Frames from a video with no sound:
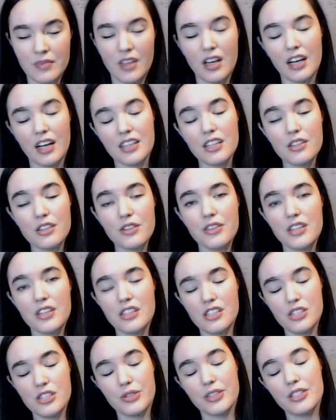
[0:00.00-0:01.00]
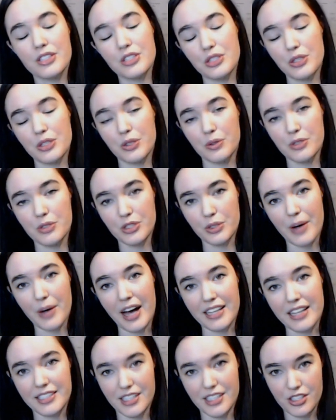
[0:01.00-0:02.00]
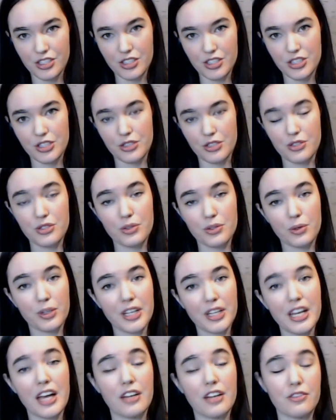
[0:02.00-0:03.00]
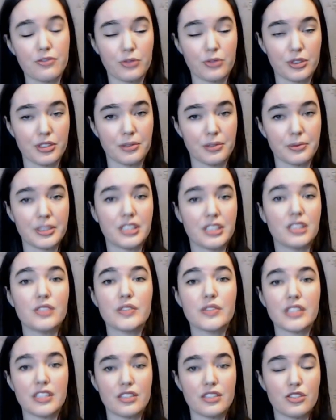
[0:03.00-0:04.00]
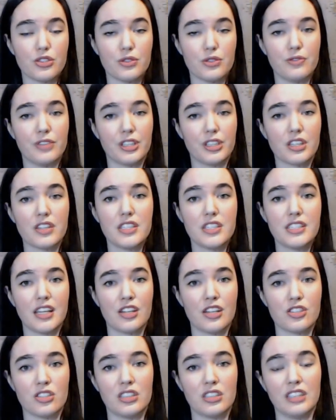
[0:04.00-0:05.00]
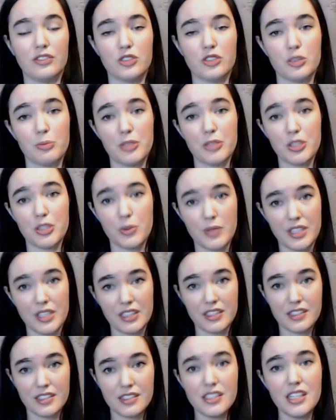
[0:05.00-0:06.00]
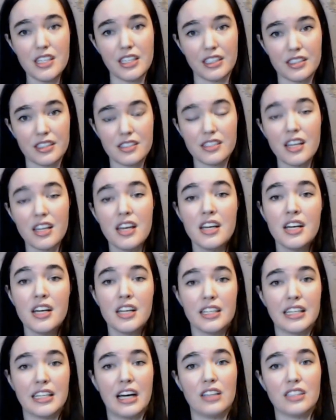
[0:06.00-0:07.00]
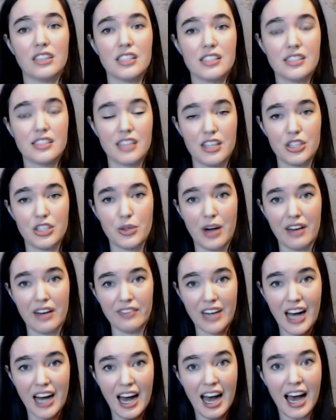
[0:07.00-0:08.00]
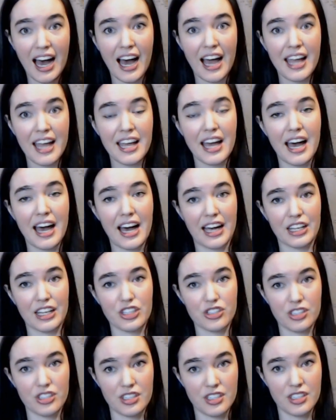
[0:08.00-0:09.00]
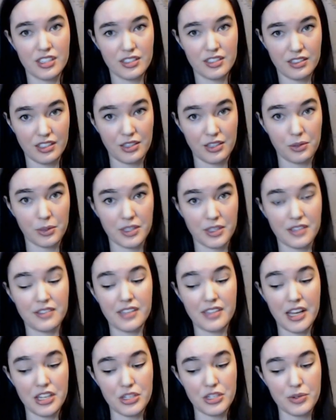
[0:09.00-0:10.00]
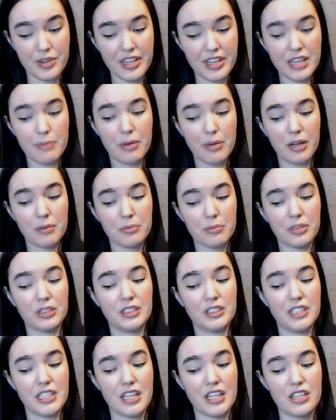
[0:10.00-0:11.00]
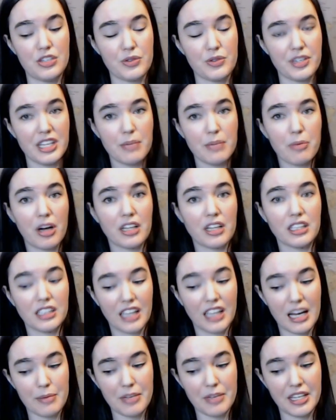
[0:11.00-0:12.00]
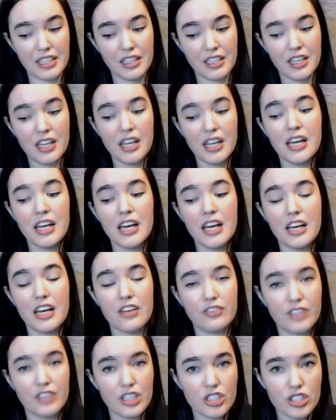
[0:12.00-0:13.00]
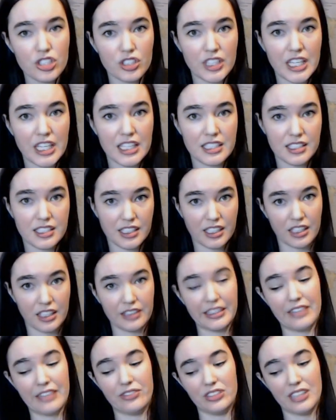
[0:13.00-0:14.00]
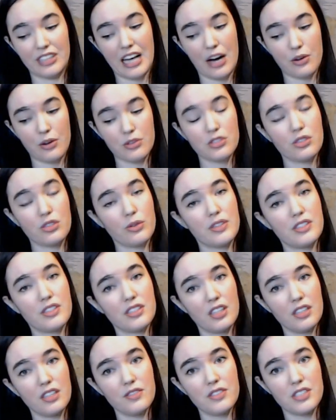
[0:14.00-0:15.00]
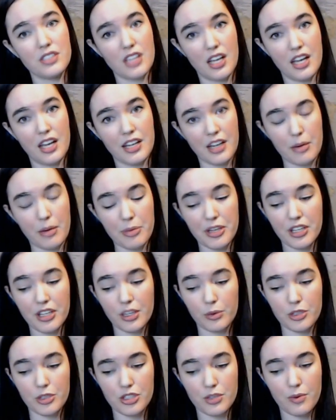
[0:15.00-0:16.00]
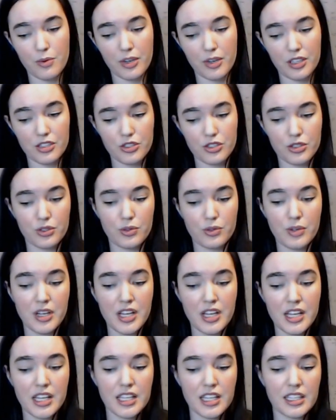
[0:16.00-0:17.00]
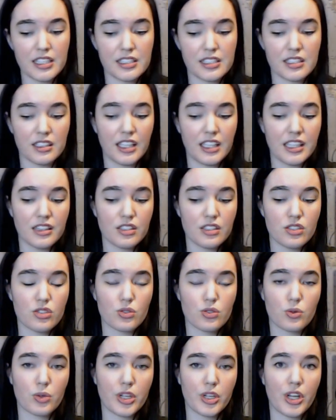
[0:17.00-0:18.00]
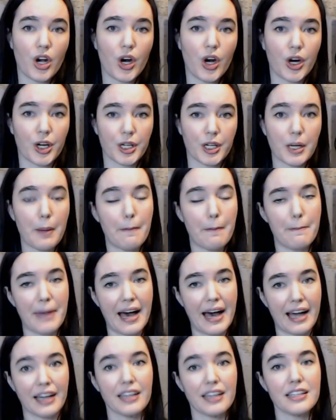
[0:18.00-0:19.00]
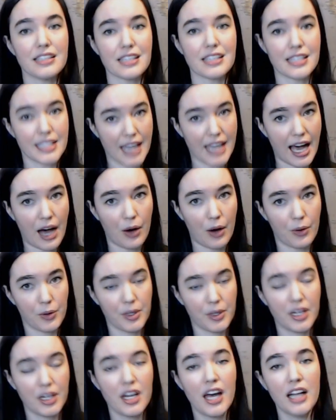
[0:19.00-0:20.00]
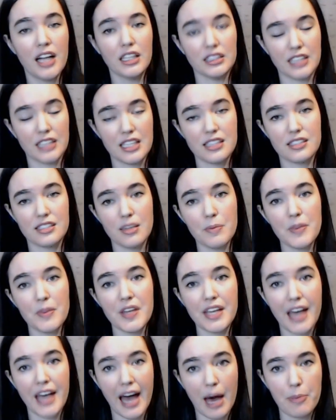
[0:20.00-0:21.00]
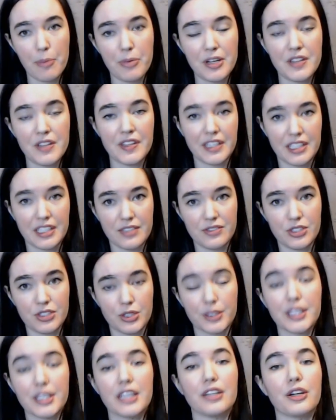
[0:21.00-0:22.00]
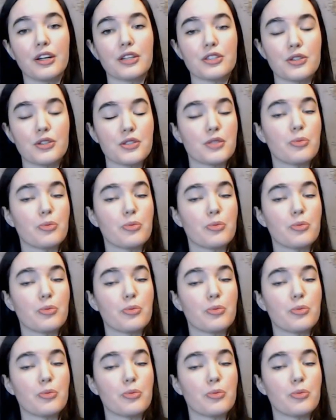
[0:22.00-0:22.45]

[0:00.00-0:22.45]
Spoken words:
Another thing that you can do to add tension to your story and for your readers is to vary the tension levels between scenes. Now, let's say you have a high action sequence and you keep on building and you keep on climbing. Eventually, it's going to level out. So instead of staying up here, what you want to do is let the story arc back down. Let something happen that gives your characters a